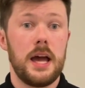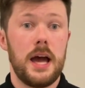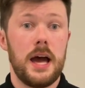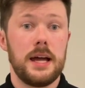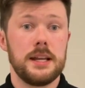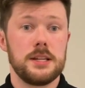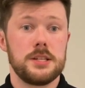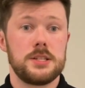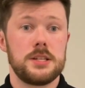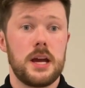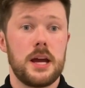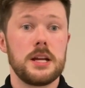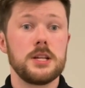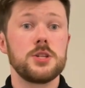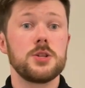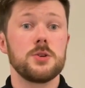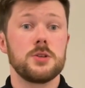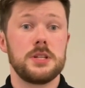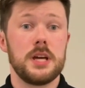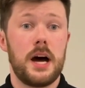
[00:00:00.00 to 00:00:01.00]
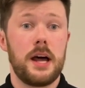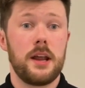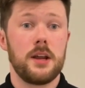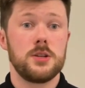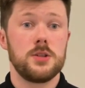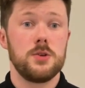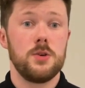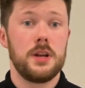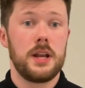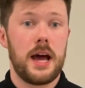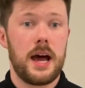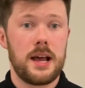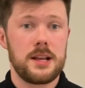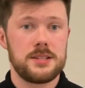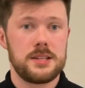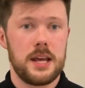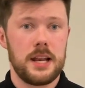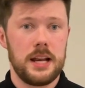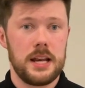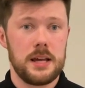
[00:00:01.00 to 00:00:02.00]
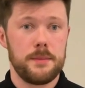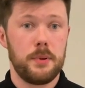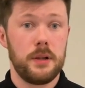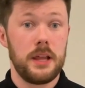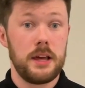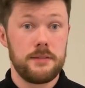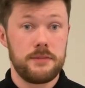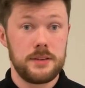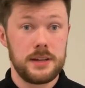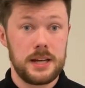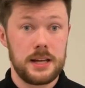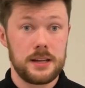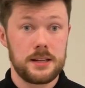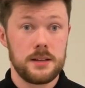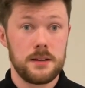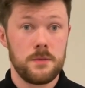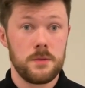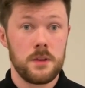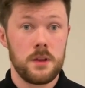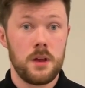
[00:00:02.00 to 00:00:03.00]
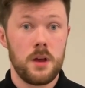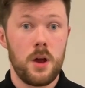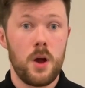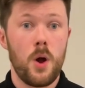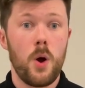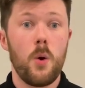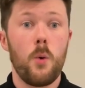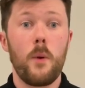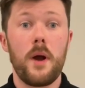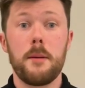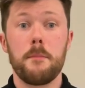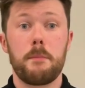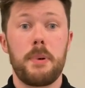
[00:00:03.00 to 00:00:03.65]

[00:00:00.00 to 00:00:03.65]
and assigns your data to an asset label if needed. When